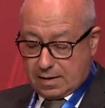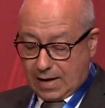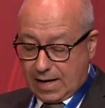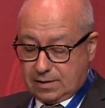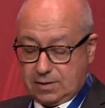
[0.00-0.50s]

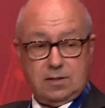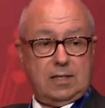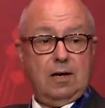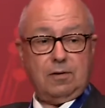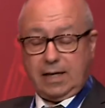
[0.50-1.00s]
That doesn't
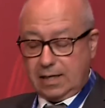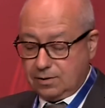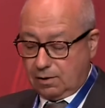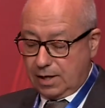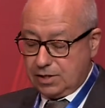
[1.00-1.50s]
sound like
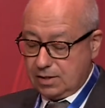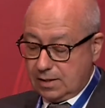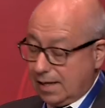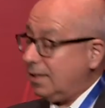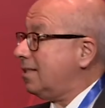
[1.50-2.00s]
integration,
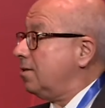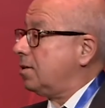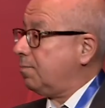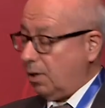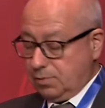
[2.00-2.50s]
and it isn't
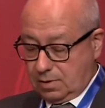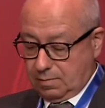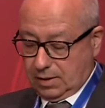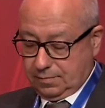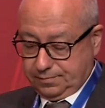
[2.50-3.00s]
supposed to
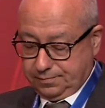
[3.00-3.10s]
be.